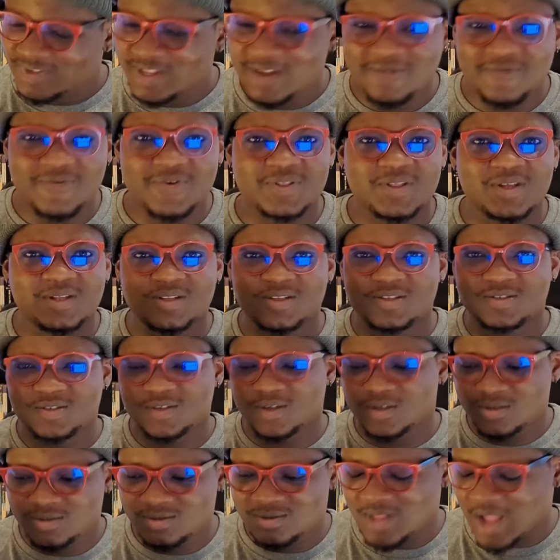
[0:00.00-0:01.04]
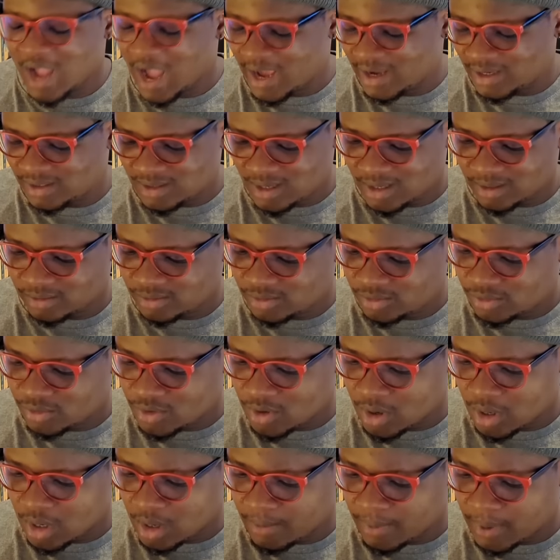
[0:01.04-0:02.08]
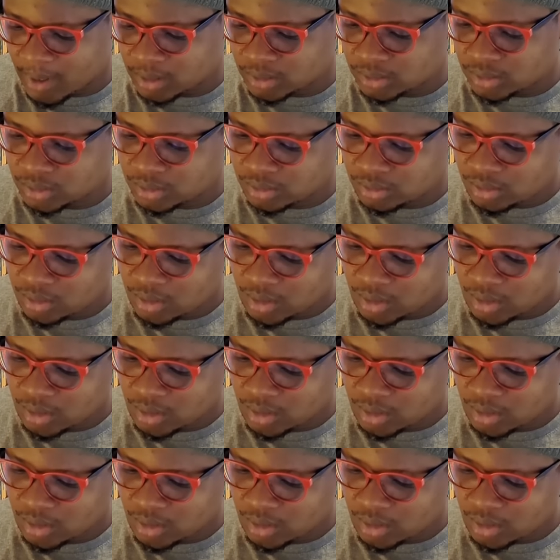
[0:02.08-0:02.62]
Everything is just tight and strong about it.